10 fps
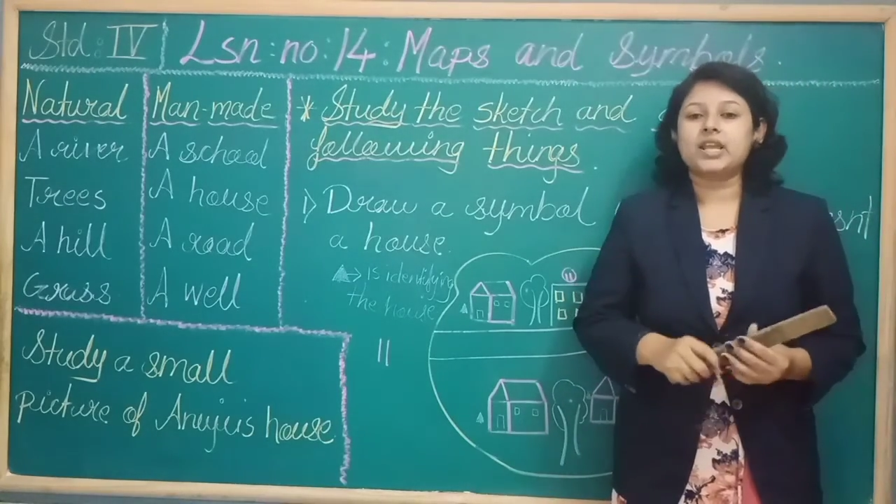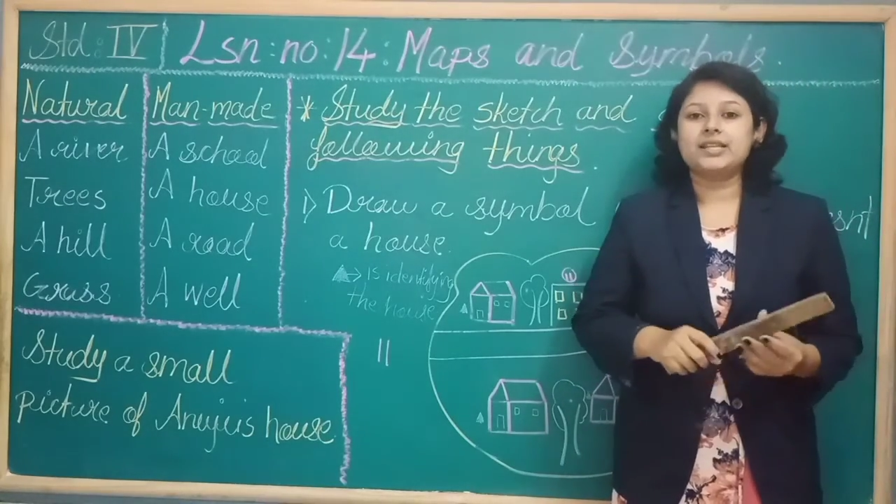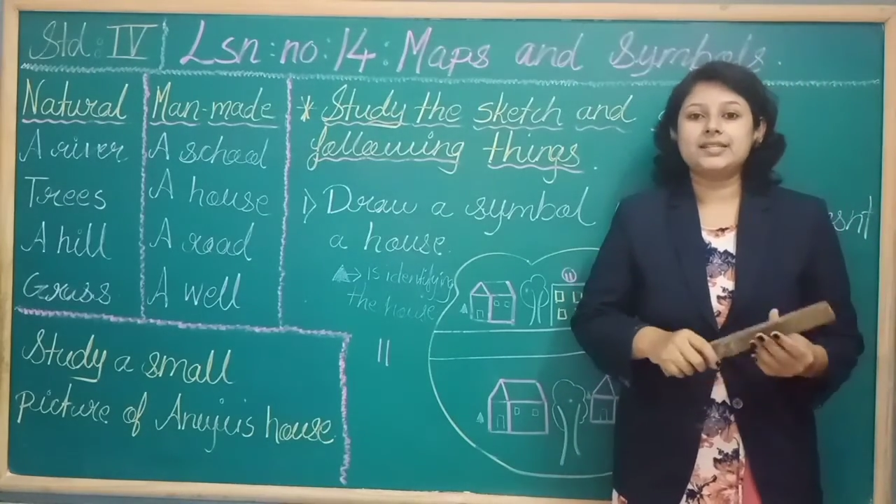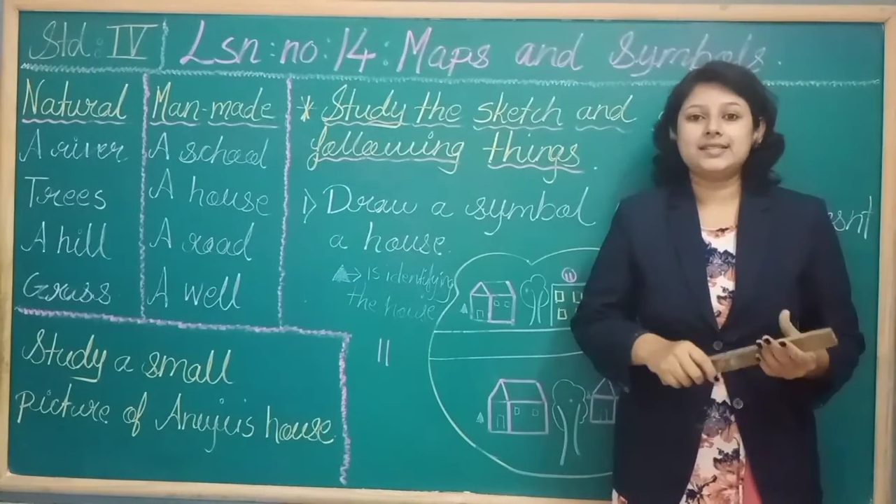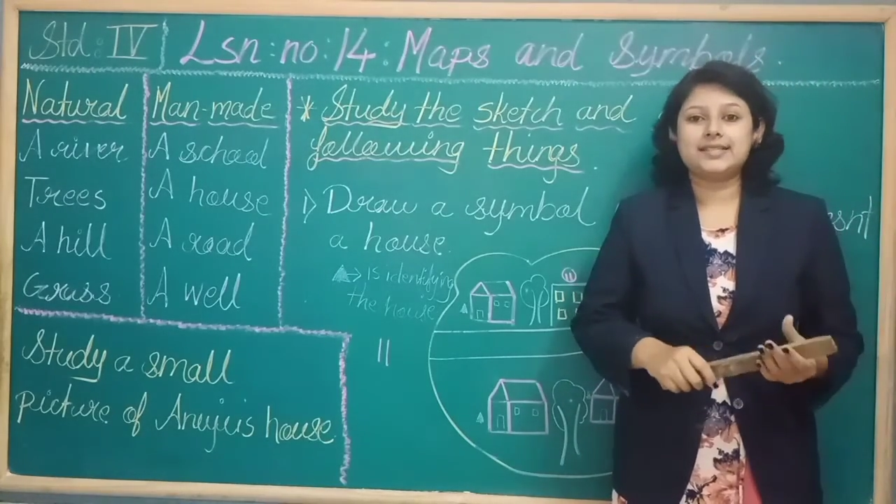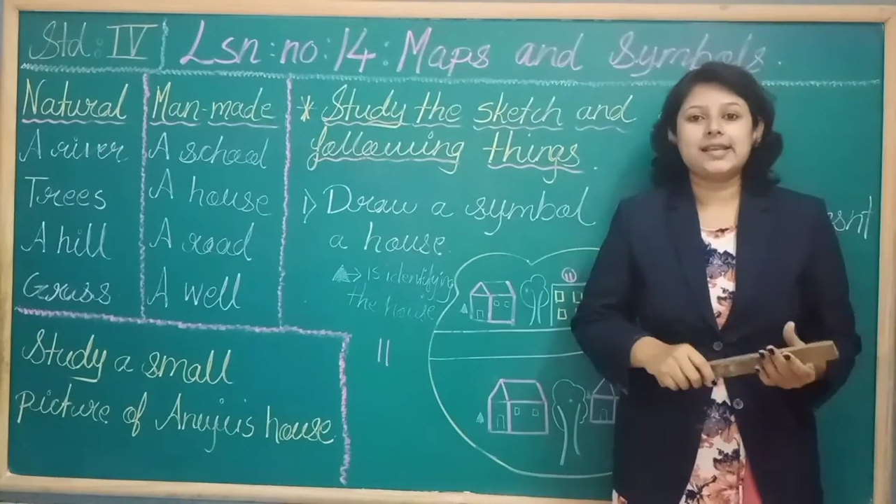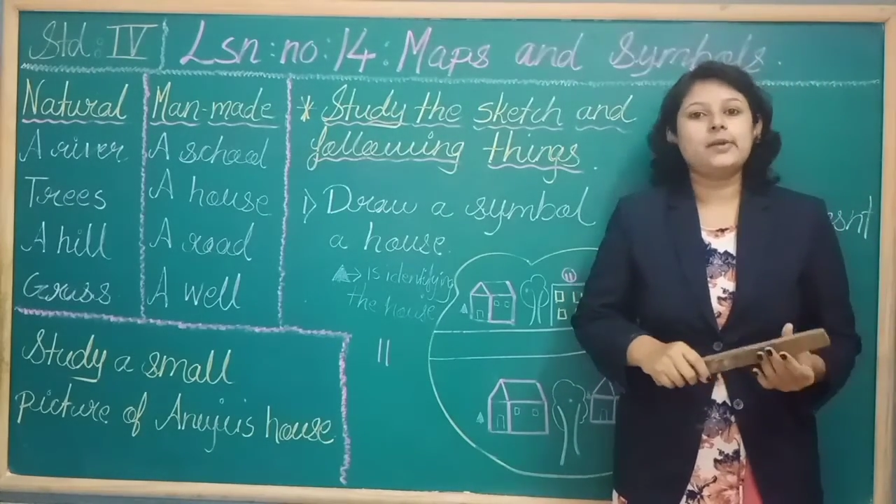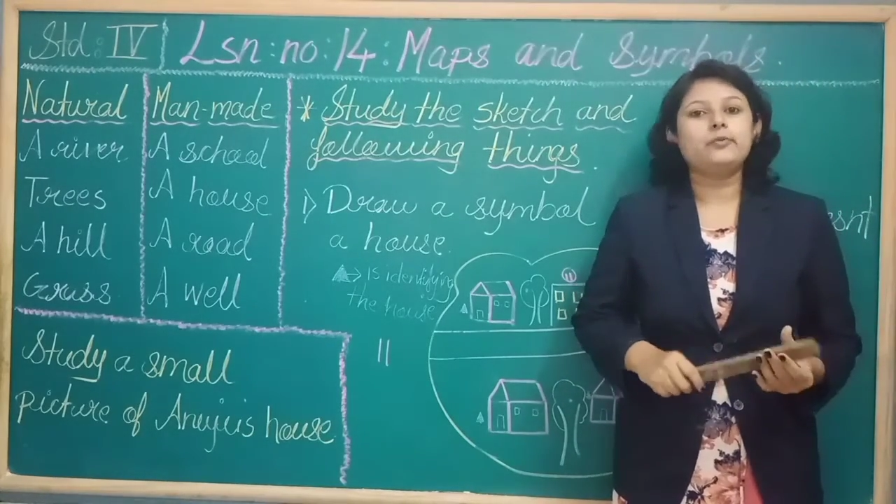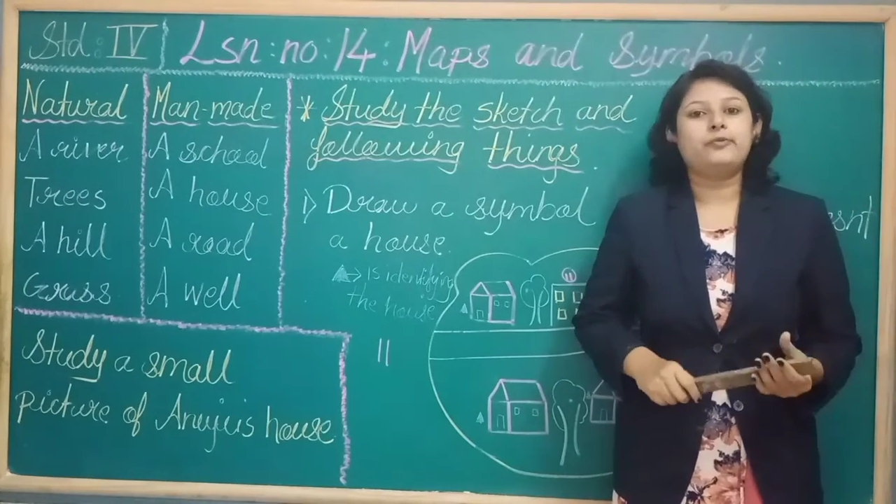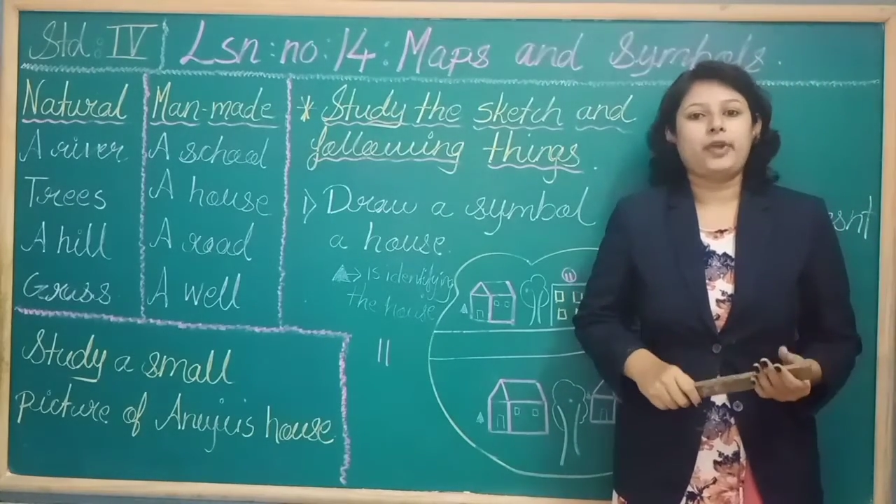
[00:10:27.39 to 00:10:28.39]
In
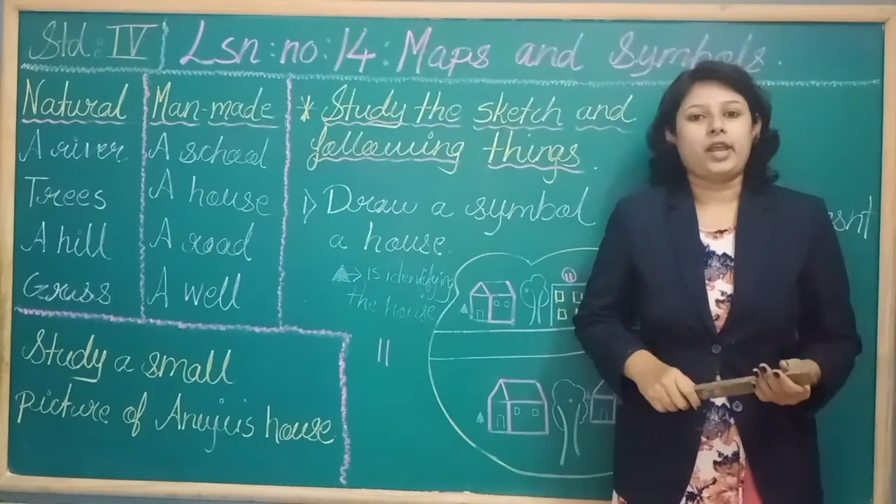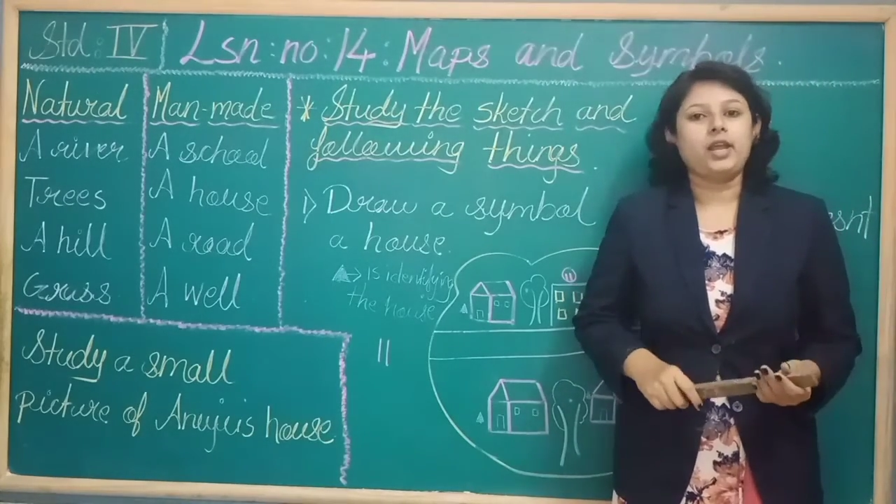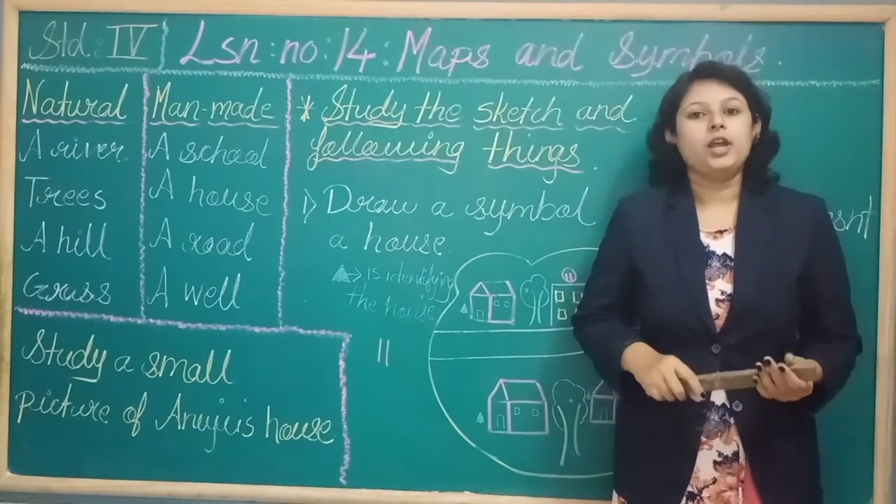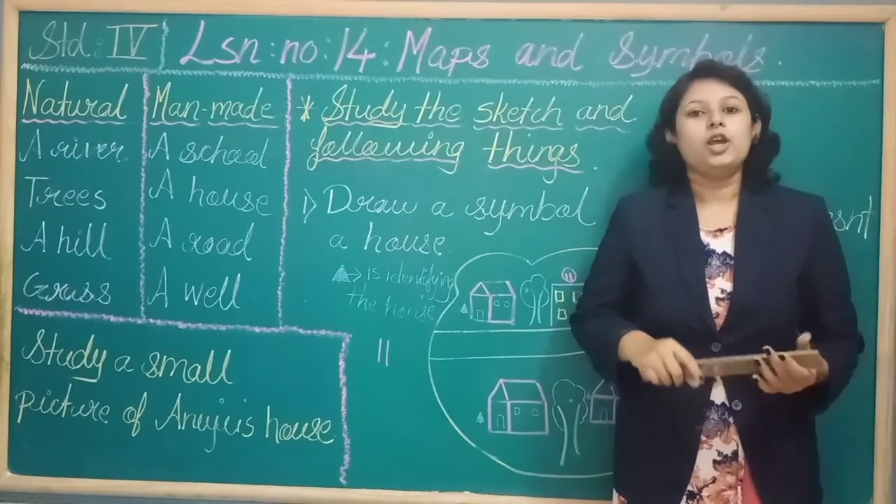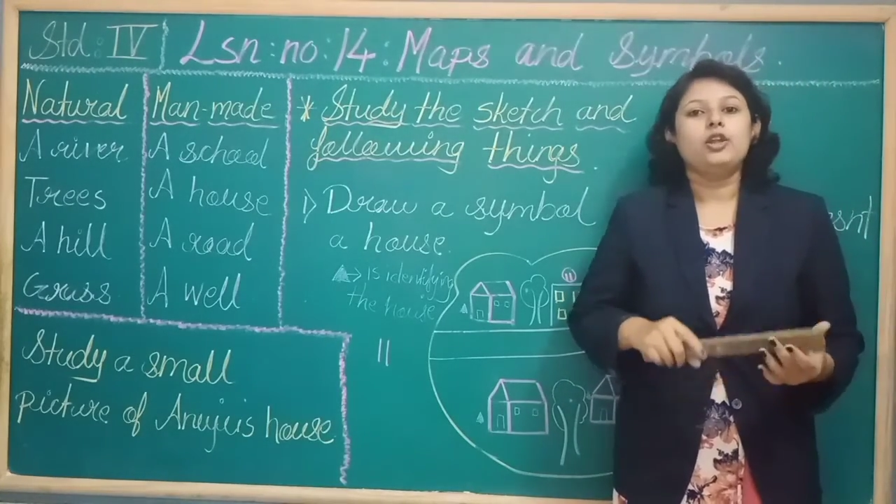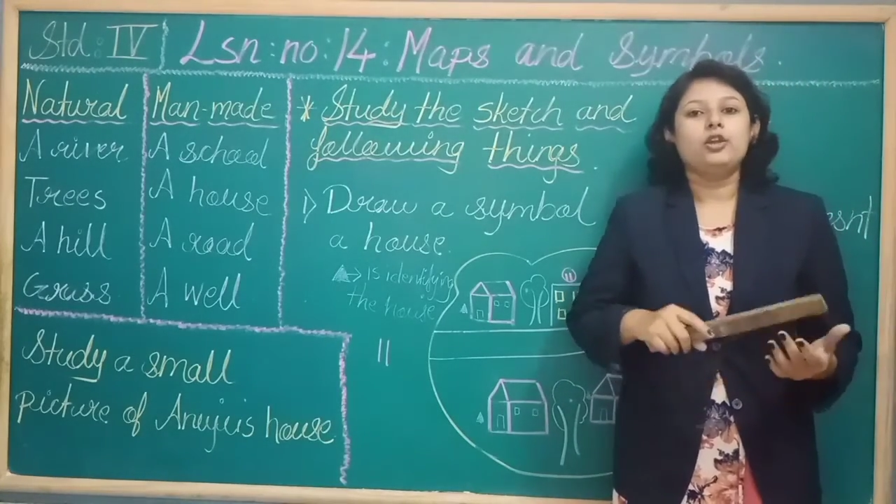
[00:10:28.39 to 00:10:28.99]
same way,